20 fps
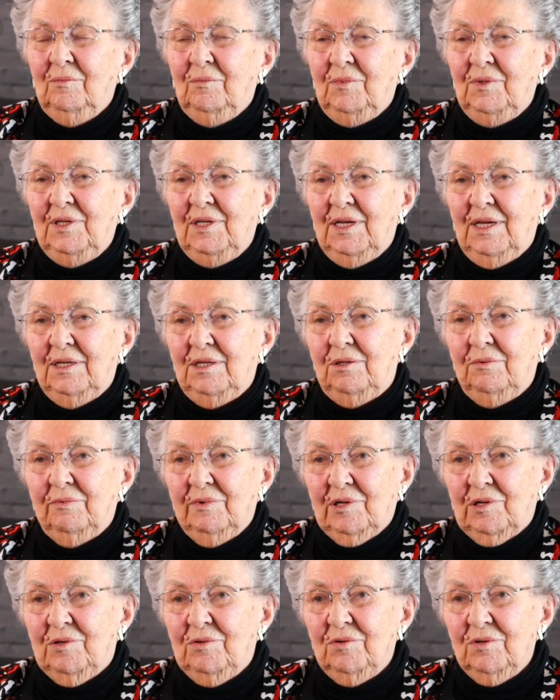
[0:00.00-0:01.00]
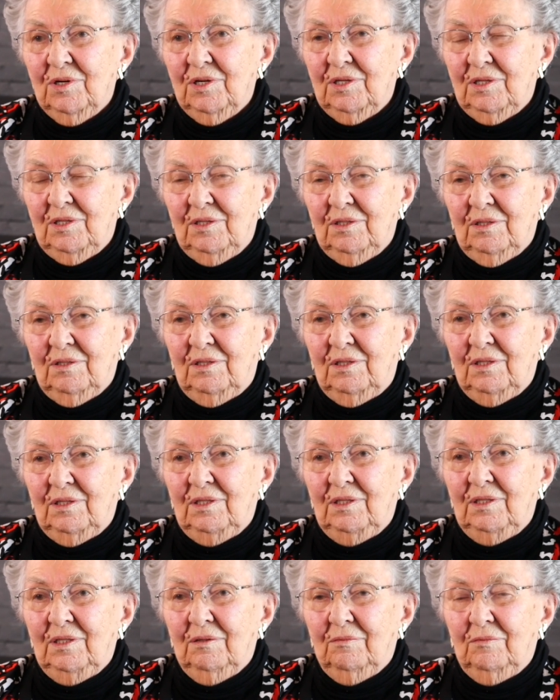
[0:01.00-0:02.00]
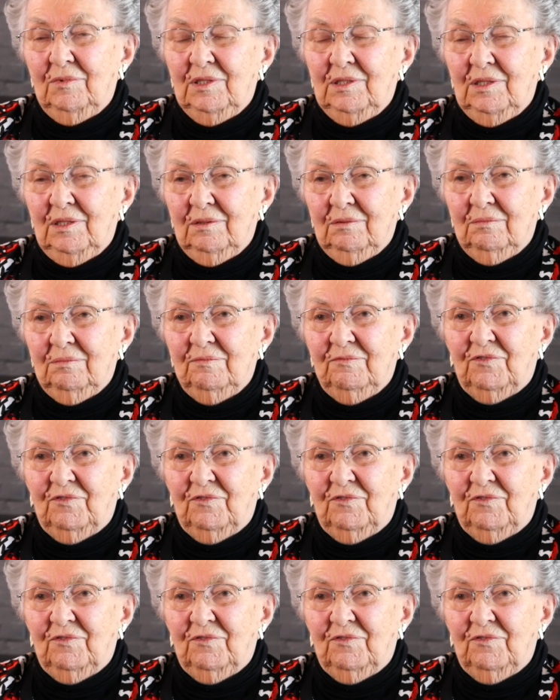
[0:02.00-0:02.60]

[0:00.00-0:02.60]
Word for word: we had to record the when the